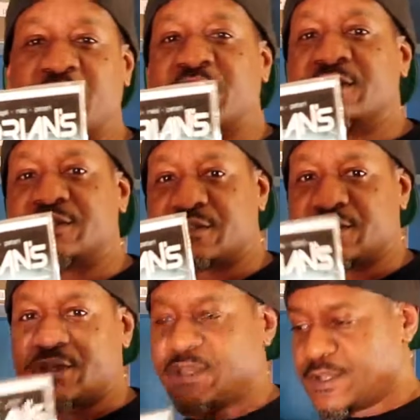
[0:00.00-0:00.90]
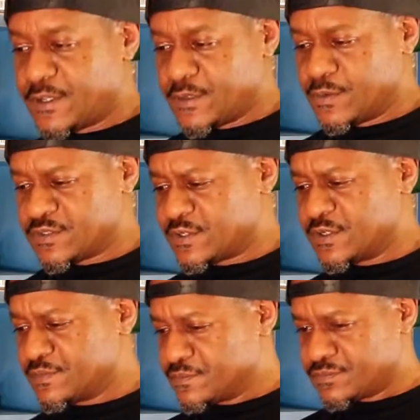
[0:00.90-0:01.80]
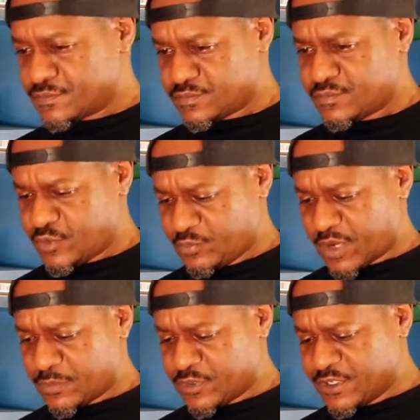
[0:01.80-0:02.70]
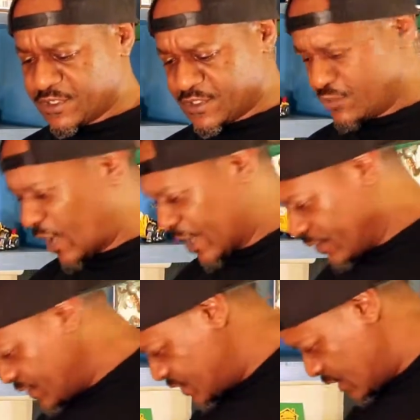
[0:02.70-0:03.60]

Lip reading: Higgins, who is a pretty popular DC writer. He's